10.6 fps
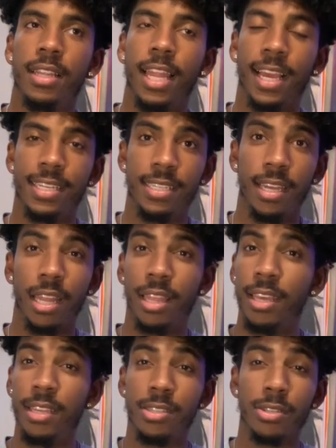Like I said,
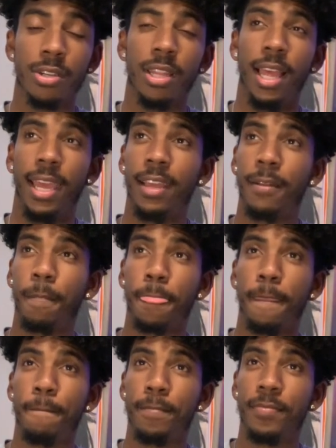these are like
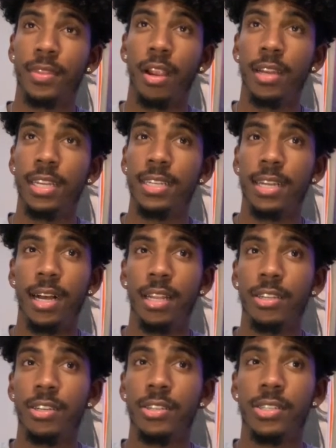
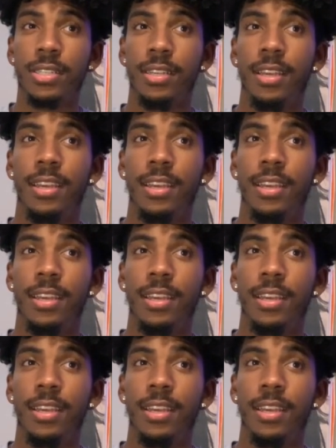$30,